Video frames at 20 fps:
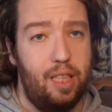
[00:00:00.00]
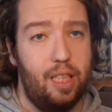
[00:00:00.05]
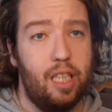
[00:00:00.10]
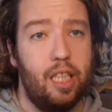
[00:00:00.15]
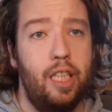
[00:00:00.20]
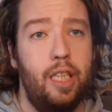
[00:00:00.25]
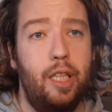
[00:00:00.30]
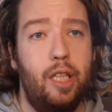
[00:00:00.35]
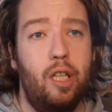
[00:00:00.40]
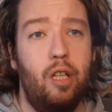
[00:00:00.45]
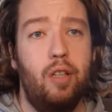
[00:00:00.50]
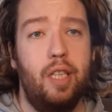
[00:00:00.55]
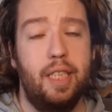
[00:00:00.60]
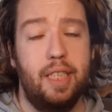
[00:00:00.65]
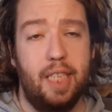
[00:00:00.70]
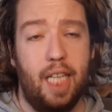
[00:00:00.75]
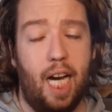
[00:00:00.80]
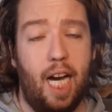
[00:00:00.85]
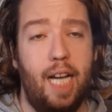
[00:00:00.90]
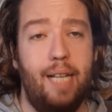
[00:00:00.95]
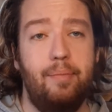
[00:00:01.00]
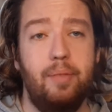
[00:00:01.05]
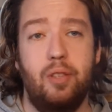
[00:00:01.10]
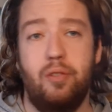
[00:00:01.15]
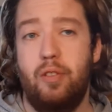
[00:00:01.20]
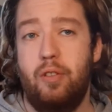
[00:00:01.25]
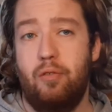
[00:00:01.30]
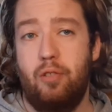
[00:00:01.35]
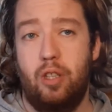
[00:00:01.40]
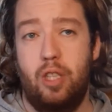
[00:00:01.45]
In times
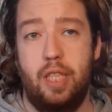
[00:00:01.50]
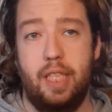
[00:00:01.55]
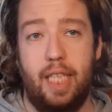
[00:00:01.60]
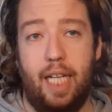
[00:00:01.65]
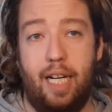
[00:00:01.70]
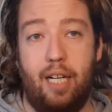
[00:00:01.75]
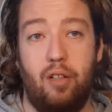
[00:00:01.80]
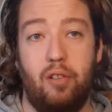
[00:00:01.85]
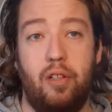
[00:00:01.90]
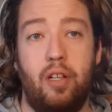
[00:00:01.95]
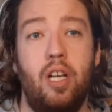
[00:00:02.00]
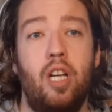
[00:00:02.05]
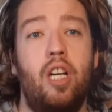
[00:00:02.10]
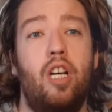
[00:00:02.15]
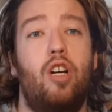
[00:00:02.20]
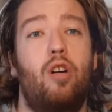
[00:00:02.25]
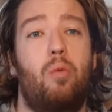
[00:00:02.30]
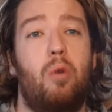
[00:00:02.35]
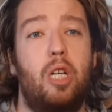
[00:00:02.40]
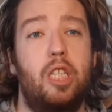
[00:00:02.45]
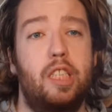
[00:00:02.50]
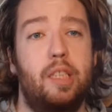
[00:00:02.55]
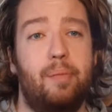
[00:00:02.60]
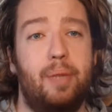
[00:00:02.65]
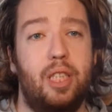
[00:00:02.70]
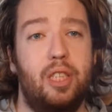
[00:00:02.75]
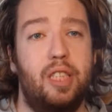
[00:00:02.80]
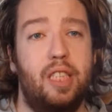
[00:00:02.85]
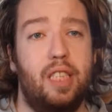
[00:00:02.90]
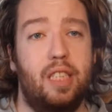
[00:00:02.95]
when we're down, we're
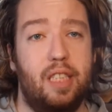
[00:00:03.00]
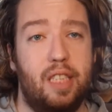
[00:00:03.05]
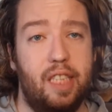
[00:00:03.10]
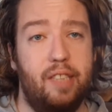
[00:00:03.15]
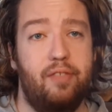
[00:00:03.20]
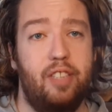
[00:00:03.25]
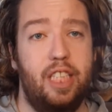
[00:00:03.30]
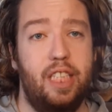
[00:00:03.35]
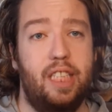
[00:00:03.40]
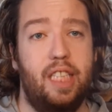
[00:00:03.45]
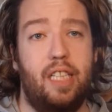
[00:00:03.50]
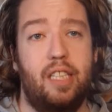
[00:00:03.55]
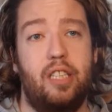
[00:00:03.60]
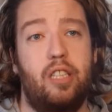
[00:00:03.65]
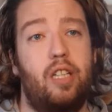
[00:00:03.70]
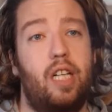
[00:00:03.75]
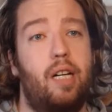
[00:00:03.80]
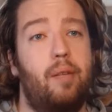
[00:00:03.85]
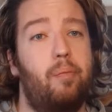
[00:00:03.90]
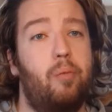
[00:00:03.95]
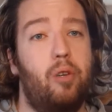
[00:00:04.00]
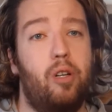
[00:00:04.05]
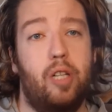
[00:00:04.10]
supposed to lift each other up. We're